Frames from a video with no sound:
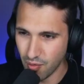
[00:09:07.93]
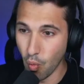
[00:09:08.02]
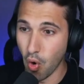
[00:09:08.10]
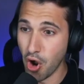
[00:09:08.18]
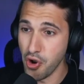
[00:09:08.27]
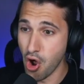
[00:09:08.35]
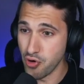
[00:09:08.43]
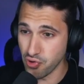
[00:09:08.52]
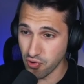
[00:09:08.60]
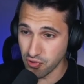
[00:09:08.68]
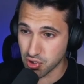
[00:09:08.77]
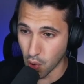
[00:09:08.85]

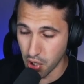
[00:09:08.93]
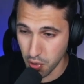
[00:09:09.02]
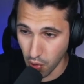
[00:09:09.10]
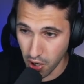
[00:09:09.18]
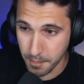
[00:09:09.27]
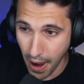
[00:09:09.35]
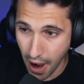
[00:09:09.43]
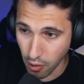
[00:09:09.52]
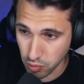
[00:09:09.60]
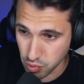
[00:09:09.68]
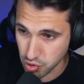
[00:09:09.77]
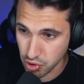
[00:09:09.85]
121
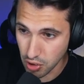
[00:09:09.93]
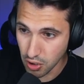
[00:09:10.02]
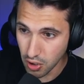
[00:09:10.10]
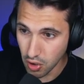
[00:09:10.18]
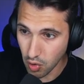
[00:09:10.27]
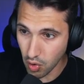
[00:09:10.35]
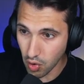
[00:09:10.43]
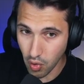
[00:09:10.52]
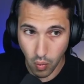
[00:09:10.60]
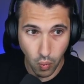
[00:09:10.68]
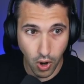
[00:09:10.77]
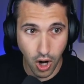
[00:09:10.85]
pounds!
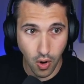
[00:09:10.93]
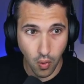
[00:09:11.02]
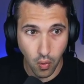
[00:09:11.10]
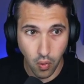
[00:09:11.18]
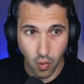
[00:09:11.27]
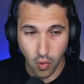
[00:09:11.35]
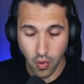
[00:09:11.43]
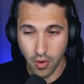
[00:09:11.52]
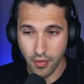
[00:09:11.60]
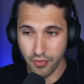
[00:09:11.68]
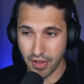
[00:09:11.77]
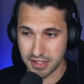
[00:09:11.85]
Whoa!
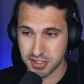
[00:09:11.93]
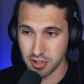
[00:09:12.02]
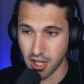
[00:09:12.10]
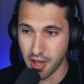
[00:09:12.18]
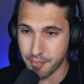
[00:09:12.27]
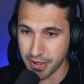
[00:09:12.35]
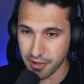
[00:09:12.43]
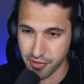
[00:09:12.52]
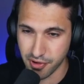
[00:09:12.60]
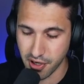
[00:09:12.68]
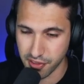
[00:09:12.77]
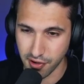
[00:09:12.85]
That's a lot bigger
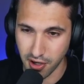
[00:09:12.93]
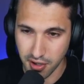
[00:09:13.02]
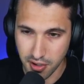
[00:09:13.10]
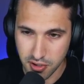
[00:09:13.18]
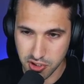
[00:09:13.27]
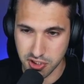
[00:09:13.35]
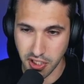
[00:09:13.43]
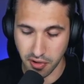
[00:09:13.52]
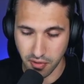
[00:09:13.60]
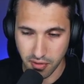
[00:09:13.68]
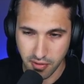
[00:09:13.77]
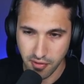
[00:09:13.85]
than I thought. Still,
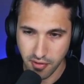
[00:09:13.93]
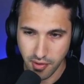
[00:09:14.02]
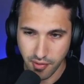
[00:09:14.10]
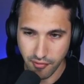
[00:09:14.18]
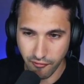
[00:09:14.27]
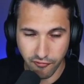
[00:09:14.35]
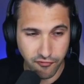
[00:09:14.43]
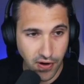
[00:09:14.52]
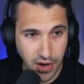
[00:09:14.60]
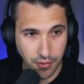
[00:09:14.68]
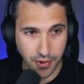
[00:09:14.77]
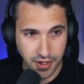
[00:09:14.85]

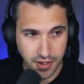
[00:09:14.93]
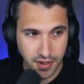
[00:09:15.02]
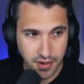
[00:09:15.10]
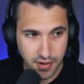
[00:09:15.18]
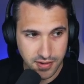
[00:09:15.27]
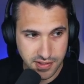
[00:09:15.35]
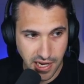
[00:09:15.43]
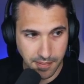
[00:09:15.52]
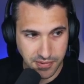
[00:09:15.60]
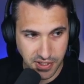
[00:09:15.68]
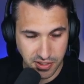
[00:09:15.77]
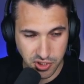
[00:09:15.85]
very
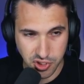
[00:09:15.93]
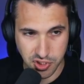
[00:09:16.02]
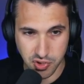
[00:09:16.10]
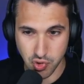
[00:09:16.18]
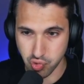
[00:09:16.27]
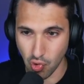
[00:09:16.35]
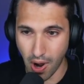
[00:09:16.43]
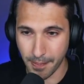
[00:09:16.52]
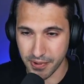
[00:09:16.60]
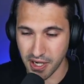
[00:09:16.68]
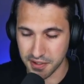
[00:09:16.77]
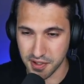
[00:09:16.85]
tempting to just
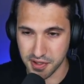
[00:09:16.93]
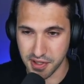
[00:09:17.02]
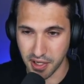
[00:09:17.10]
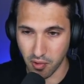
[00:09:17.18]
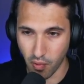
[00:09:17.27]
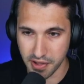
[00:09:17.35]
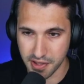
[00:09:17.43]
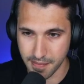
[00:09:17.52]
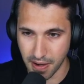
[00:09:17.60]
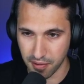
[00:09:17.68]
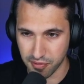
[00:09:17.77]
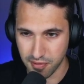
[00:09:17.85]
drop kick this thing right in the mouth.